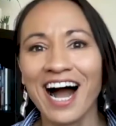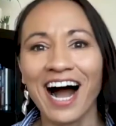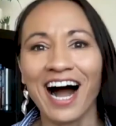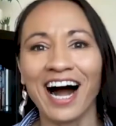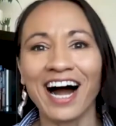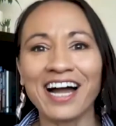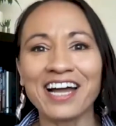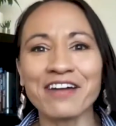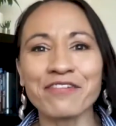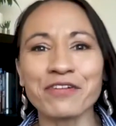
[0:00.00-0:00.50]

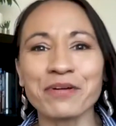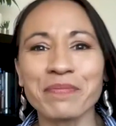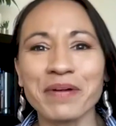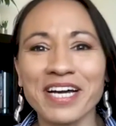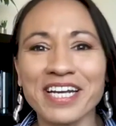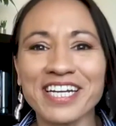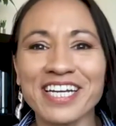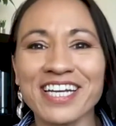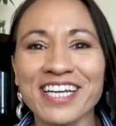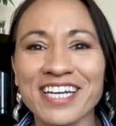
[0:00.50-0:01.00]
Hi,
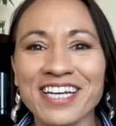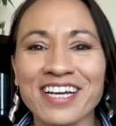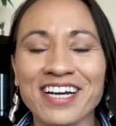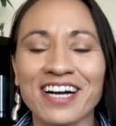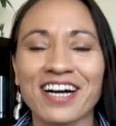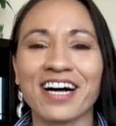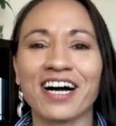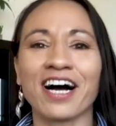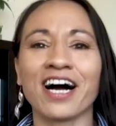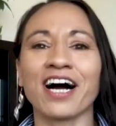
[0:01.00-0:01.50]
everybody.
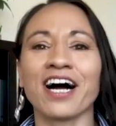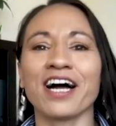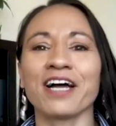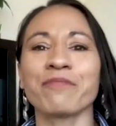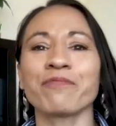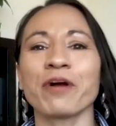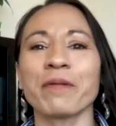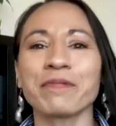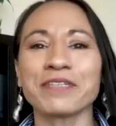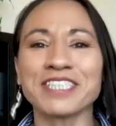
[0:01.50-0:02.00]
I'm
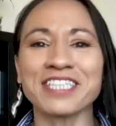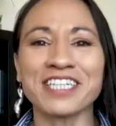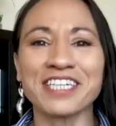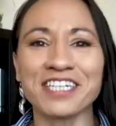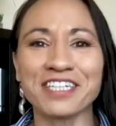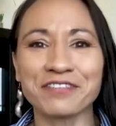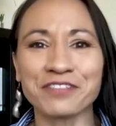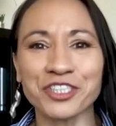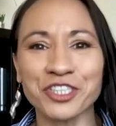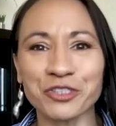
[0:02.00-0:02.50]

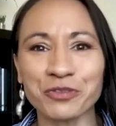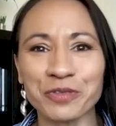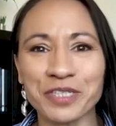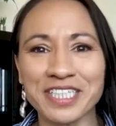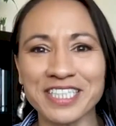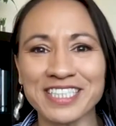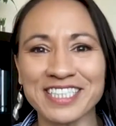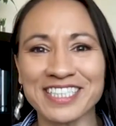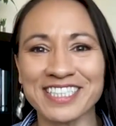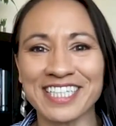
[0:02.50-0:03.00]
Representative
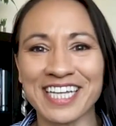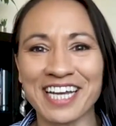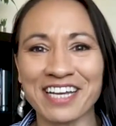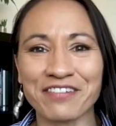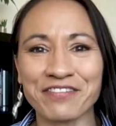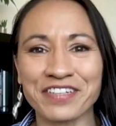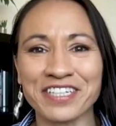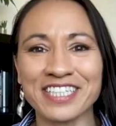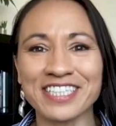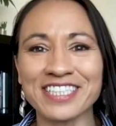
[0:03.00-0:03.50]
Sharice
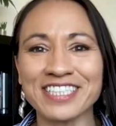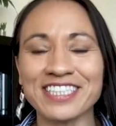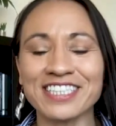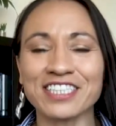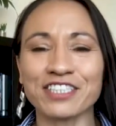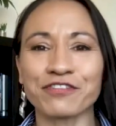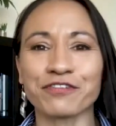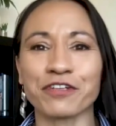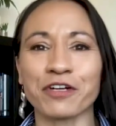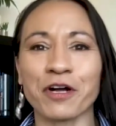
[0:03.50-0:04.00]

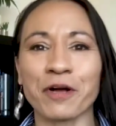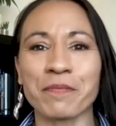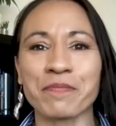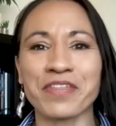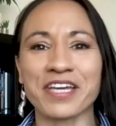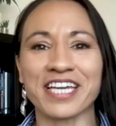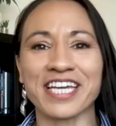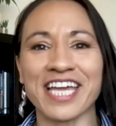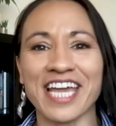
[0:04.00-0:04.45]
Davids from the